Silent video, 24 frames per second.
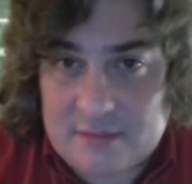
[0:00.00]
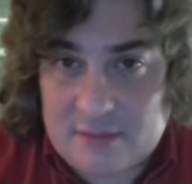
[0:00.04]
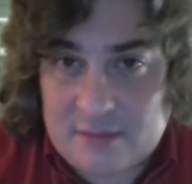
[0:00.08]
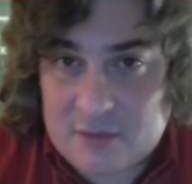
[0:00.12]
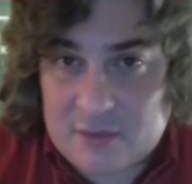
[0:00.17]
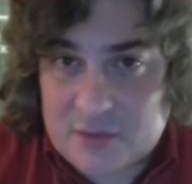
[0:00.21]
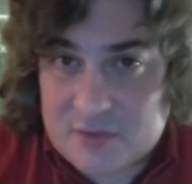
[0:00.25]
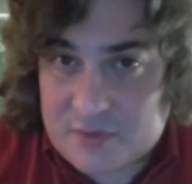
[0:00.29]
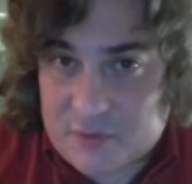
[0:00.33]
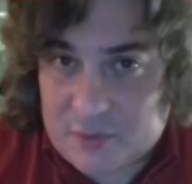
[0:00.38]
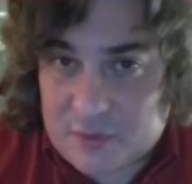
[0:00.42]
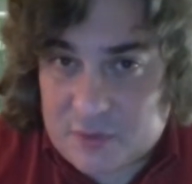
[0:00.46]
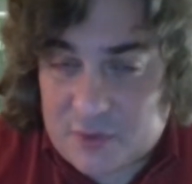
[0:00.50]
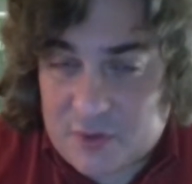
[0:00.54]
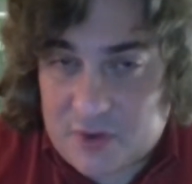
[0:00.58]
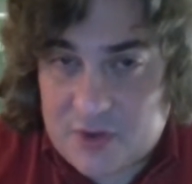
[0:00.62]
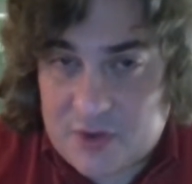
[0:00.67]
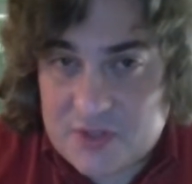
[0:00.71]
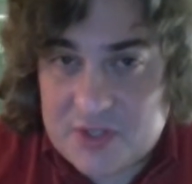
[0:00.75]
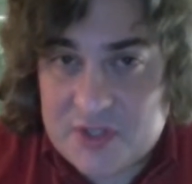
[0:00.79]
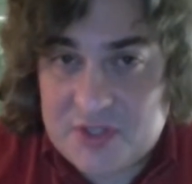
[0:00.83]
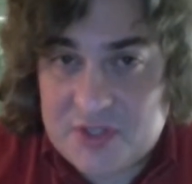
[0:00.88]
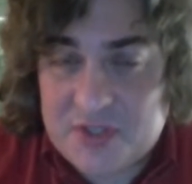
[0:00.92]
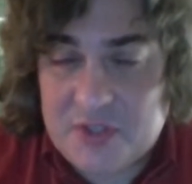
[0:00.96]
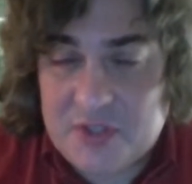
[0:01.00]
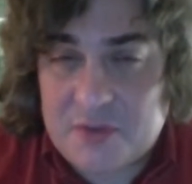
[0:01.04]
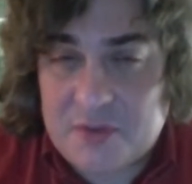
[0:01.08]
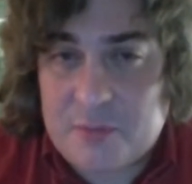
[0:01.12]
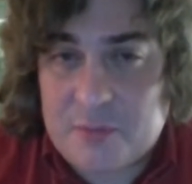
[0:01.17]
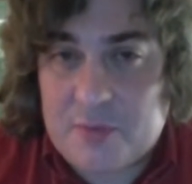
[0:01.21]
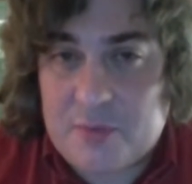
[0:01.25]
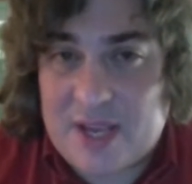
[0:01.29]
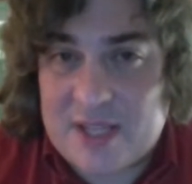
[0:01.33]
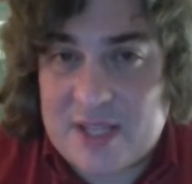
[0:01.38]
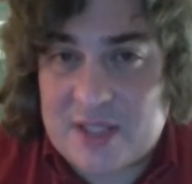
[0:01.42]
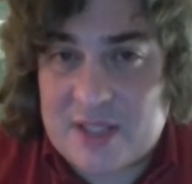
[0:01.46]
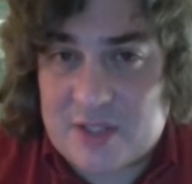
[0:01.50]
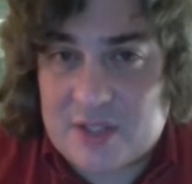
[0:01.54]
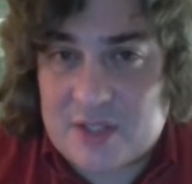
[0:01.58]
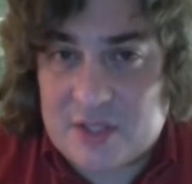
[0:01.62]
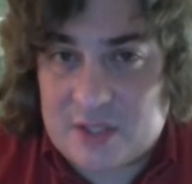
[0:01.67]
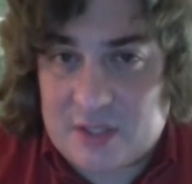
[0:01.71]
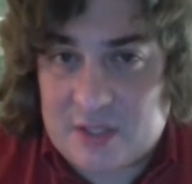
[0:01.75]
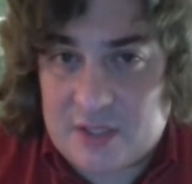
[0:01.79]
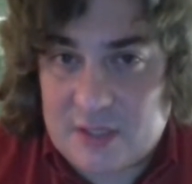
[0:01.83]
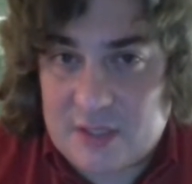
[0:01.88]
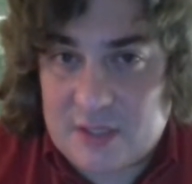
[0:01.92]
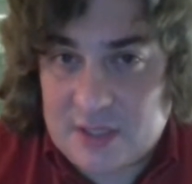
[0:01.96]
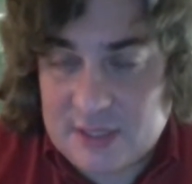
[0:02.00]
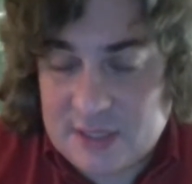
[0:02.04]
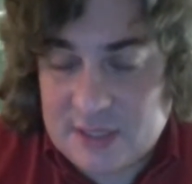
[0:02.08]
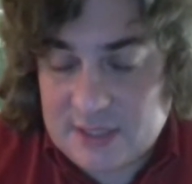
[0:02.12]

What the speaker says: Those 4 losses to Nebraska,